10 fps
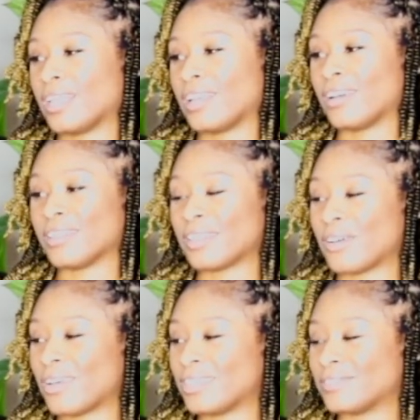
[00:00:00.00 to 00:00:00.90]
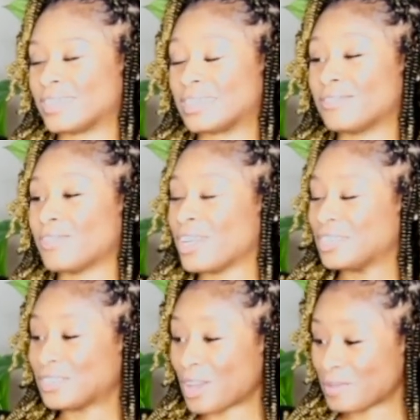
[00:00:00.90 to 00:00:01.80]
although it was very
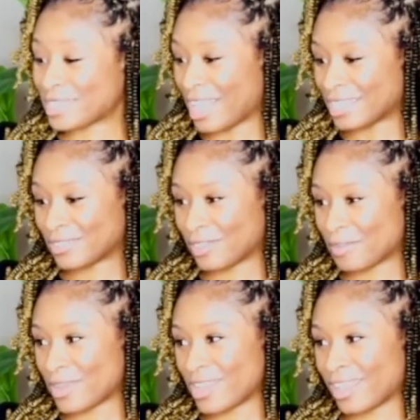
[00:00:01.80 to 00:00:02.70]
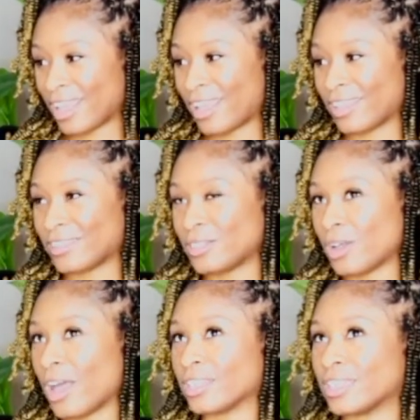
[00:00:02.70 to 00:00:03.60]
traumatizing for me, and I
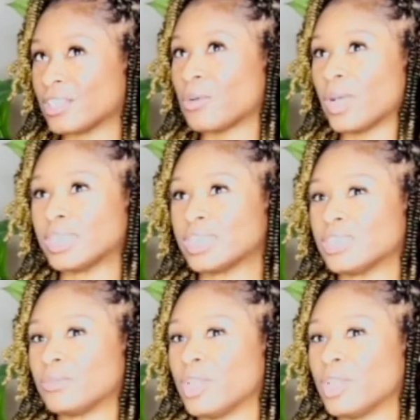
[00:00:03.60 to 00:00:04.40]
did question.